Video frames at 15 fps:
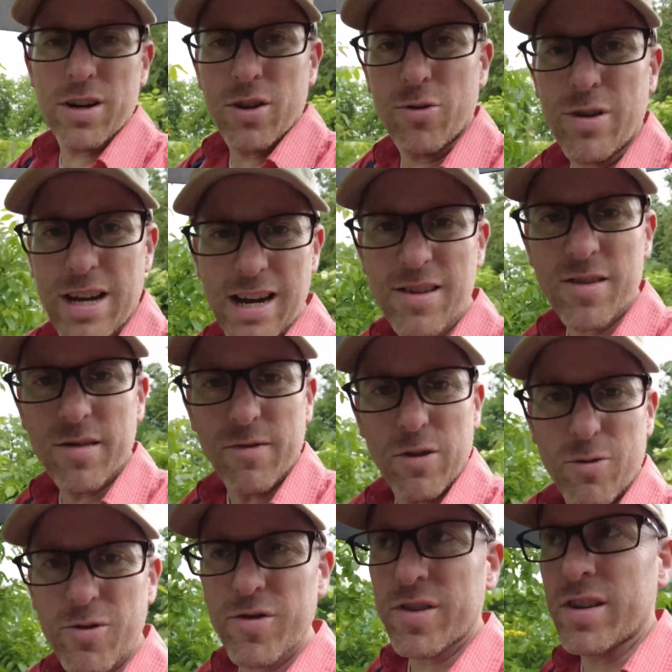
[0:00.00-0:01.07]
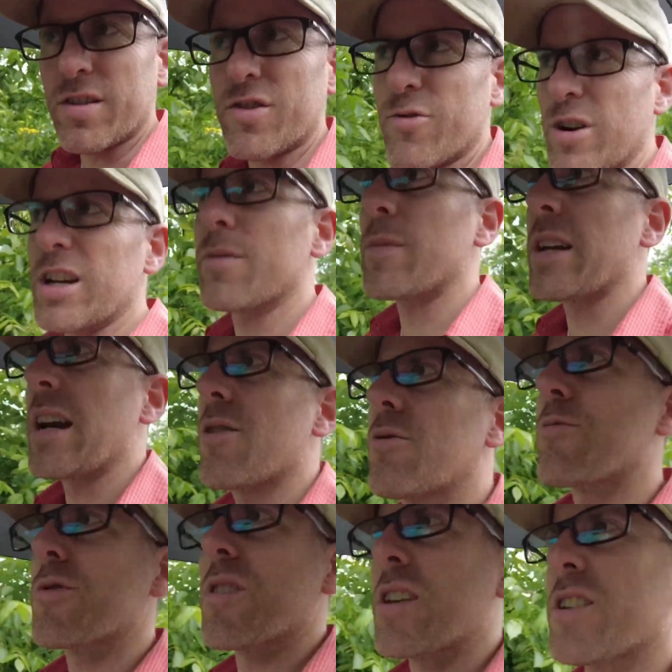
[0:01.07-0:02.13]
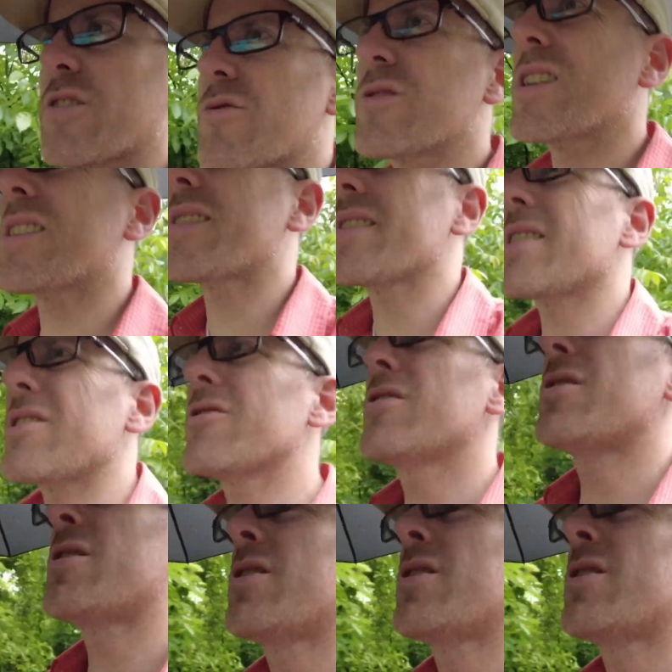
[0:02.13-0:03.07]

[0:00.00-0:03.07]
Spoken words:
of you guys, the viewers, can straighten me out with the history lesson here.